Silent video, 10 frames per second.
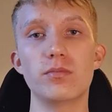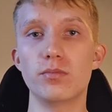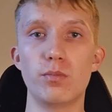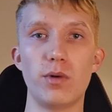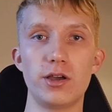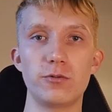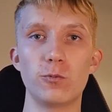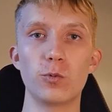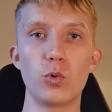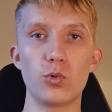my
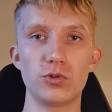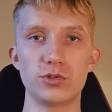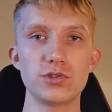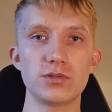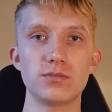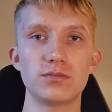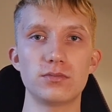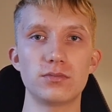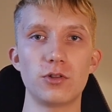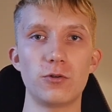rules
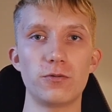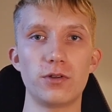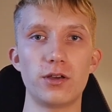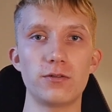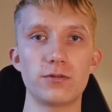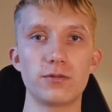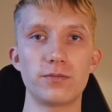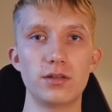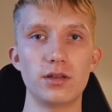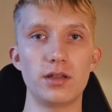of life.
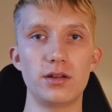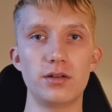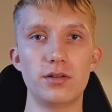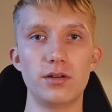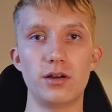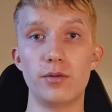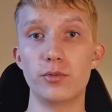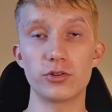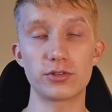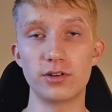And I'm
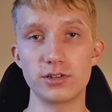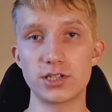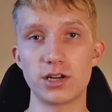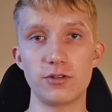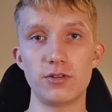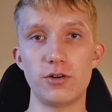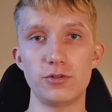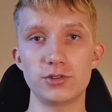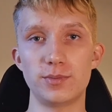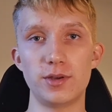not gonna share
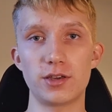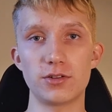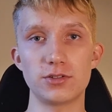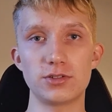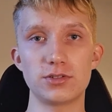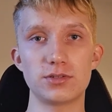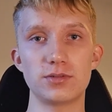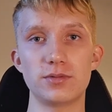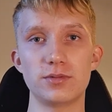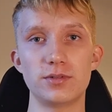those because
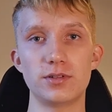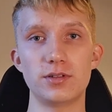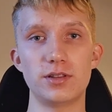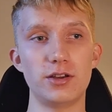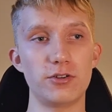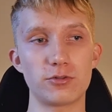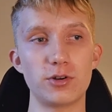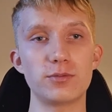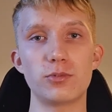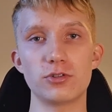they are
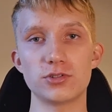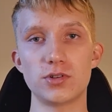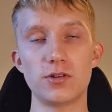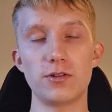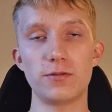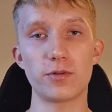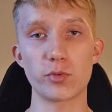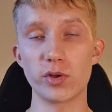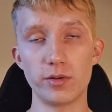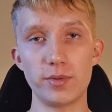quite personal, if I'm
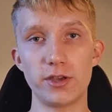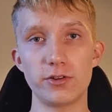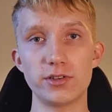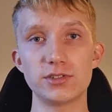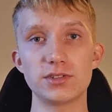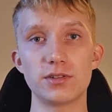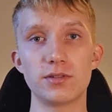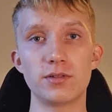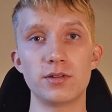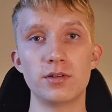gonna be honest.
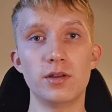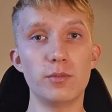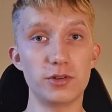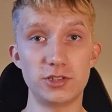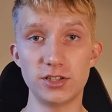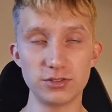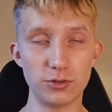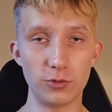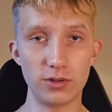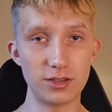But just
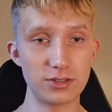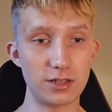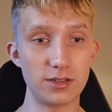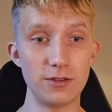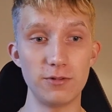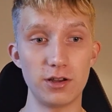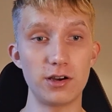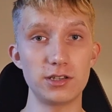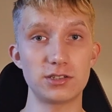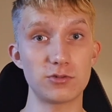know this, that even
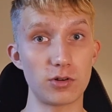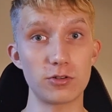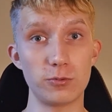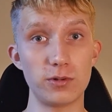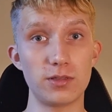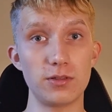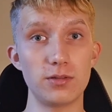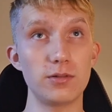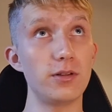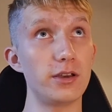I struggle with
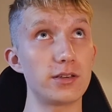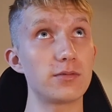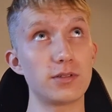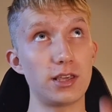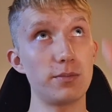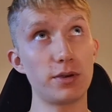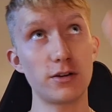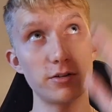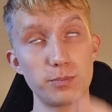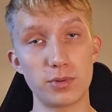keeping
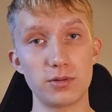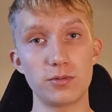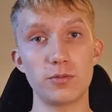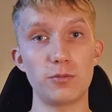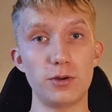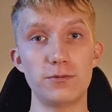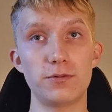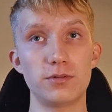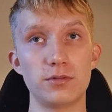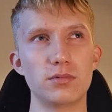up with,
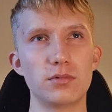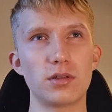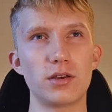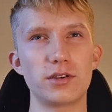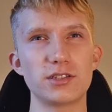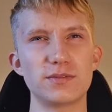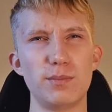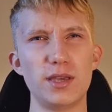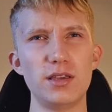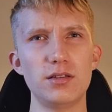I guess,
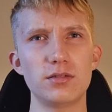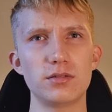me.